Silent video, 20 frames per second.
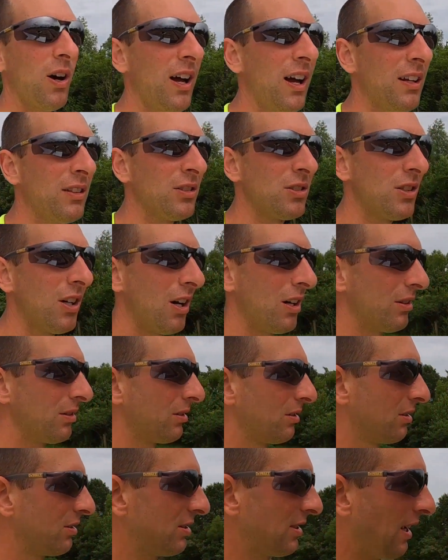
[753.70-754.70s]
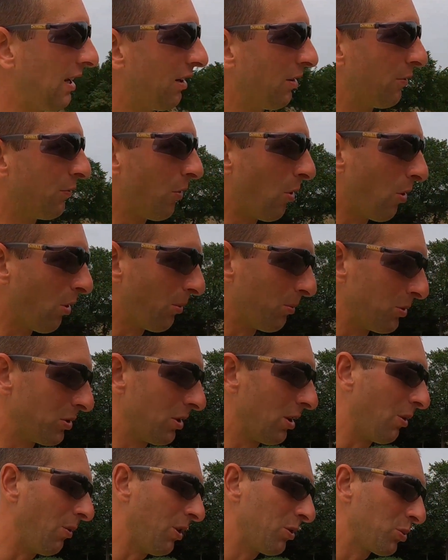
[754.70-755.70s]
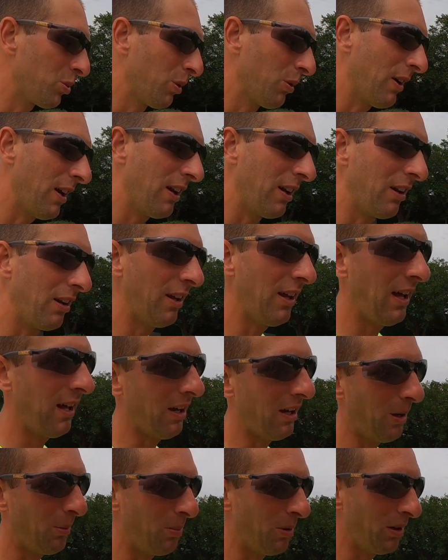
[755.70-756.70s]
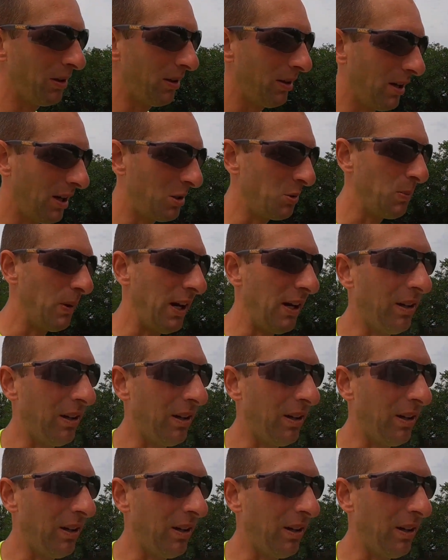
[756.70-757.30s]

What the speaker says: to go ahead and start setting the form. So once we're ready on that, I'll bring you guys